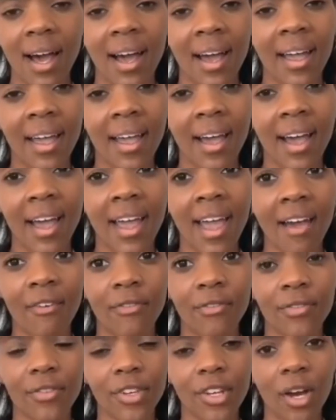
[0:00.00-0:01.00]
I
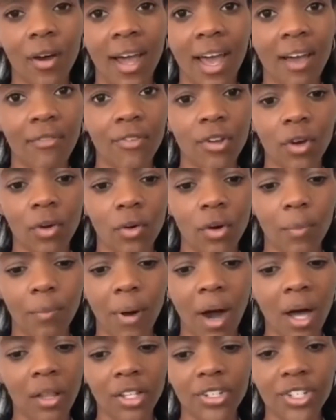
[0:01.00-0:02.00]
have no
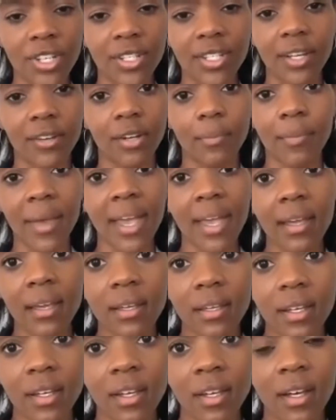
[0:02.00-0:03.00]
apologies here to
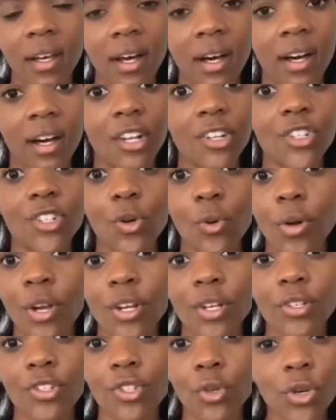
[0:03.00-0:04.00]
make.
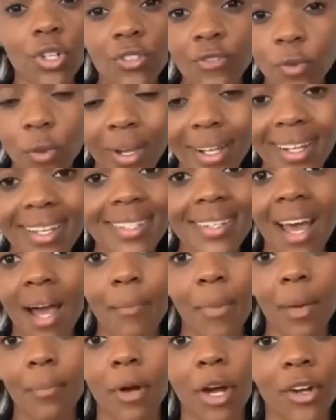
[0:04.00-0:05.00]
George Floyd is
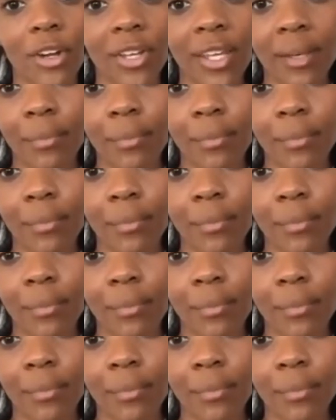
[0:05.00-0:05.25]
not my martyr.